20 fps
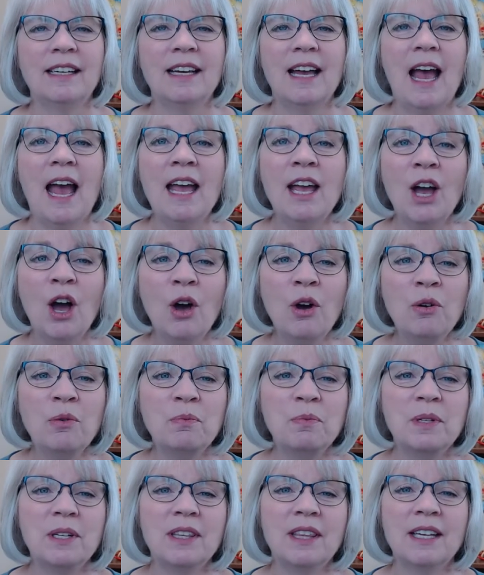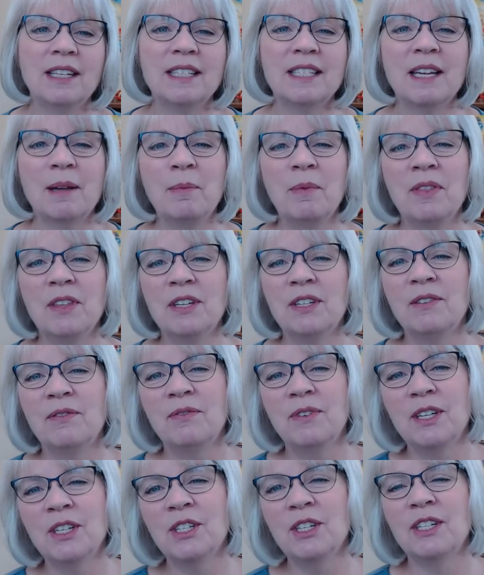I hoped that some of the
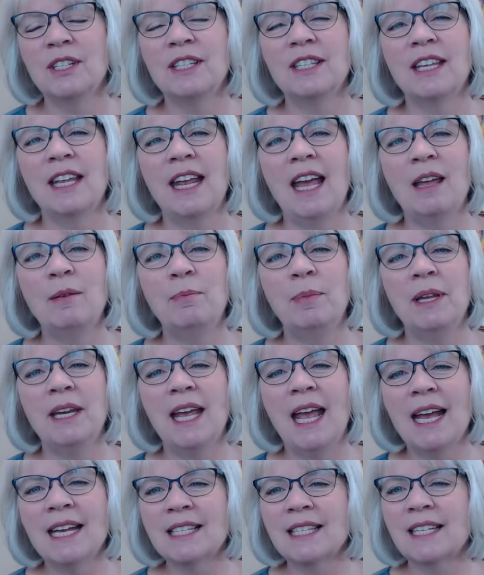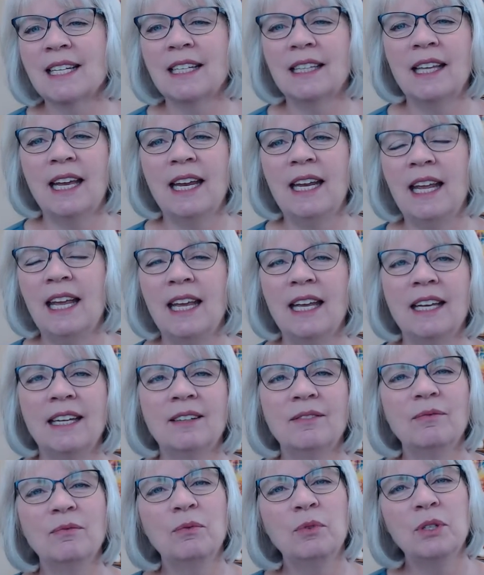divisions that had been
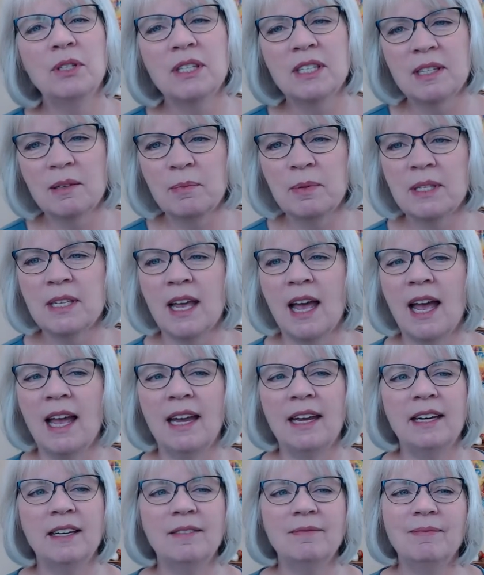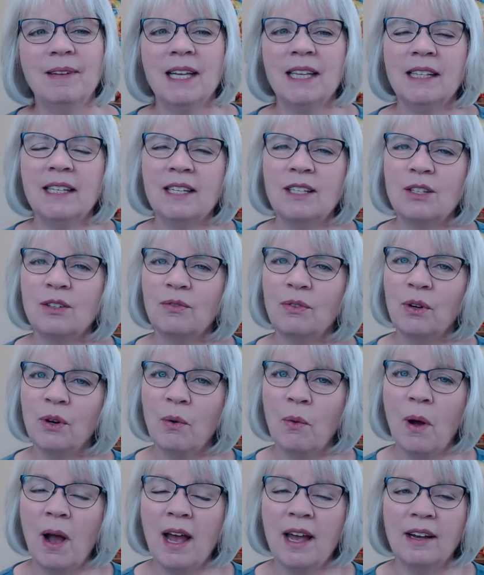escalating would subside, at least for a
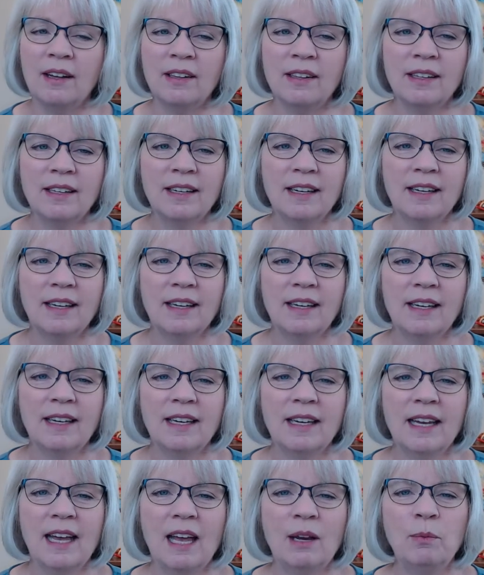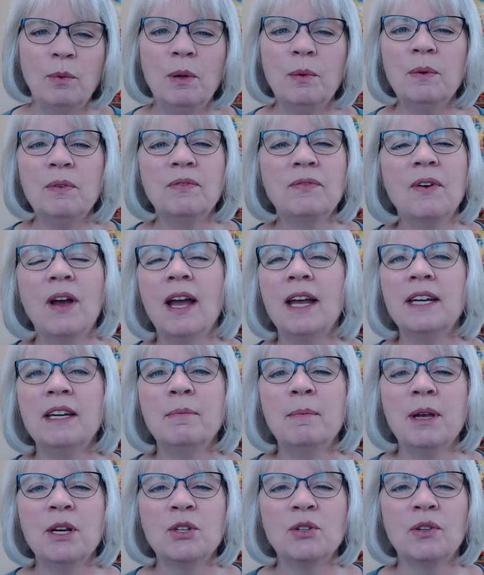while, and we would find a
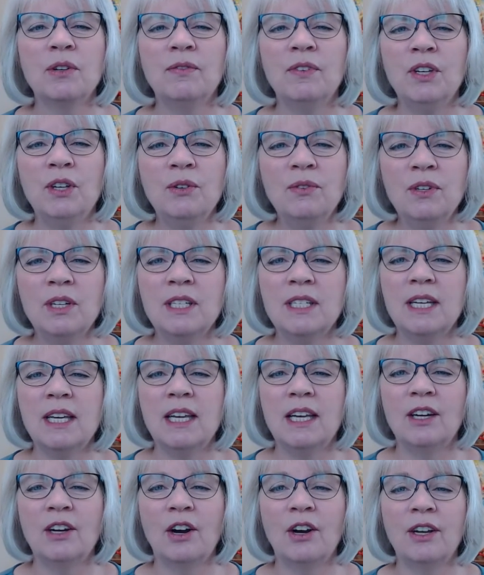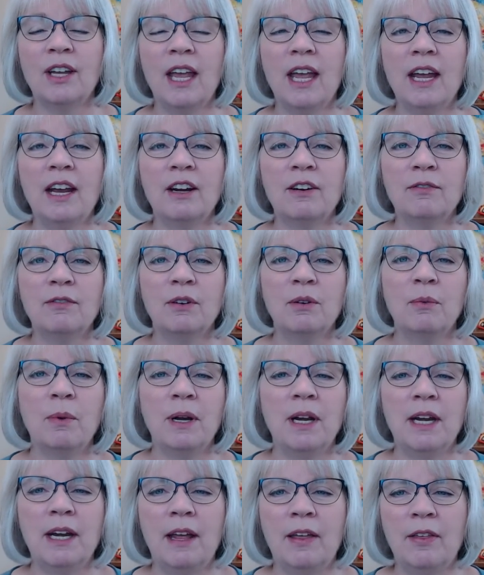measure of unity in our care for
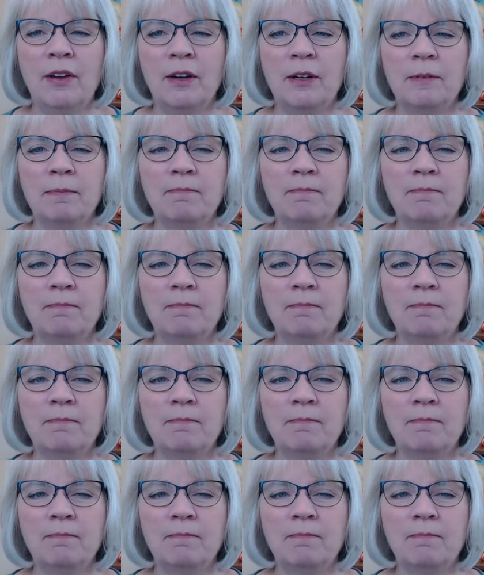one another.